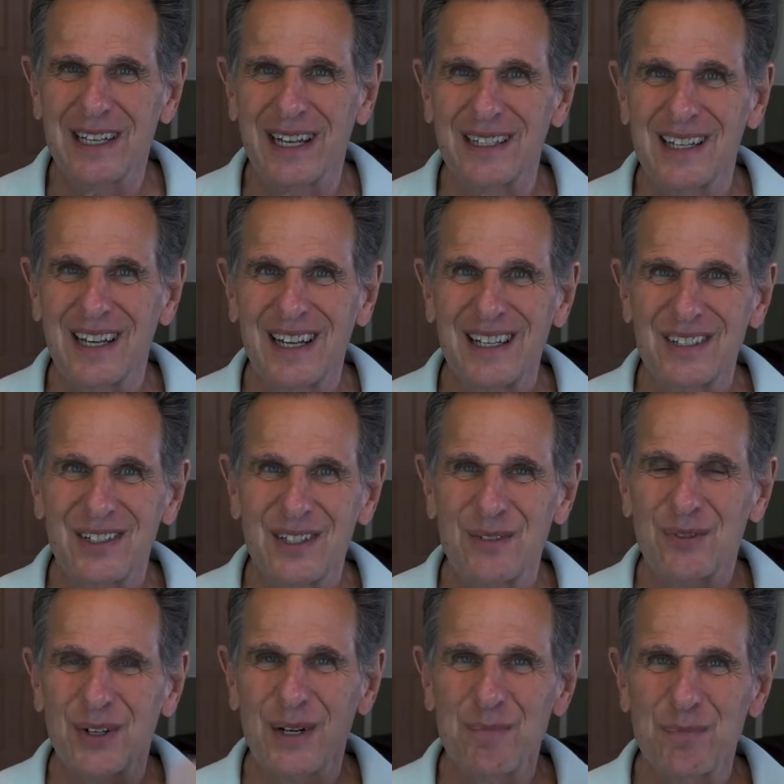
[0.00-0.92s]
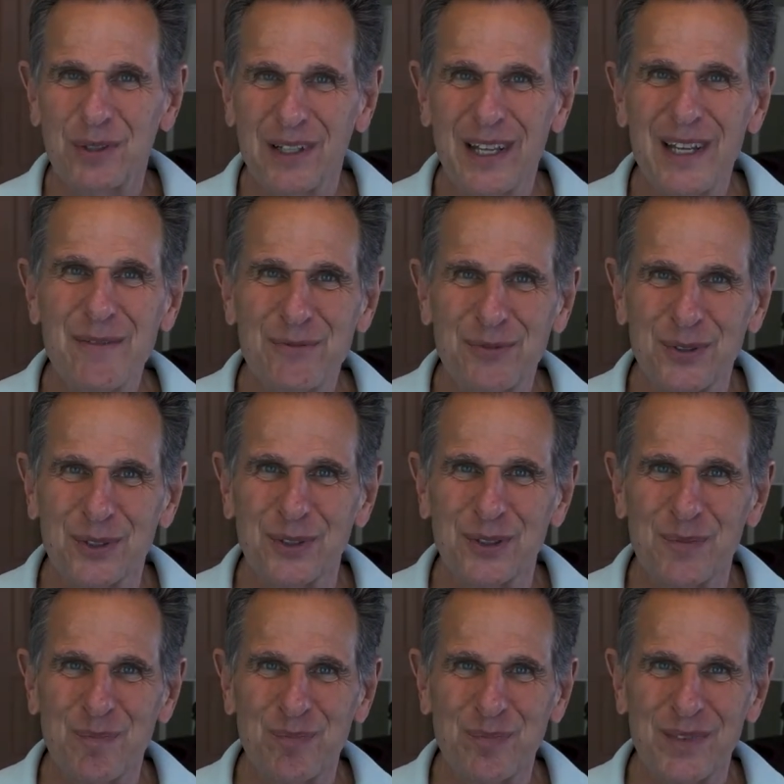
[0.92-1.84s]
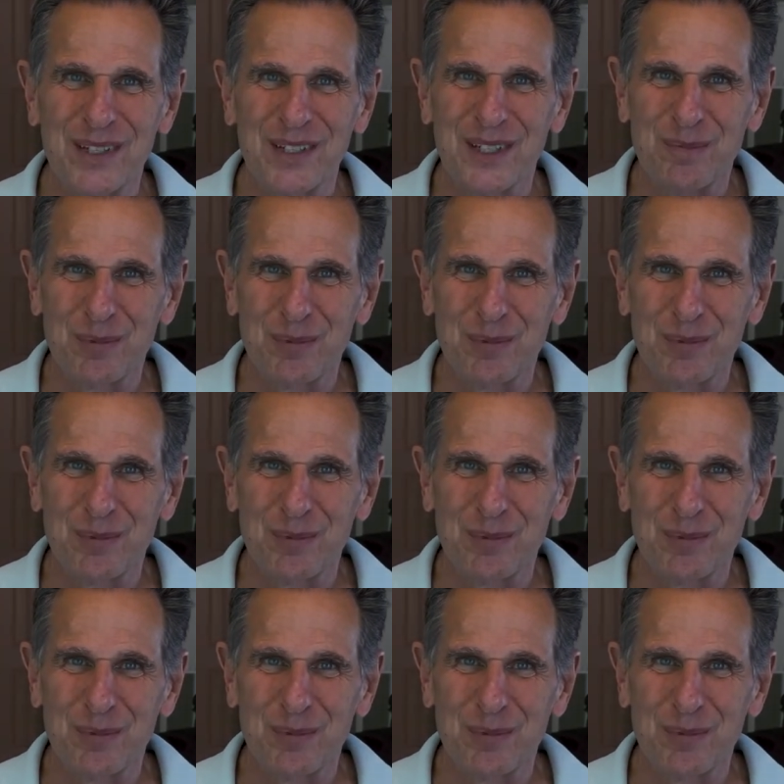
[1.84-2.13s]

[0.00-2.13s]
that she's very playful in her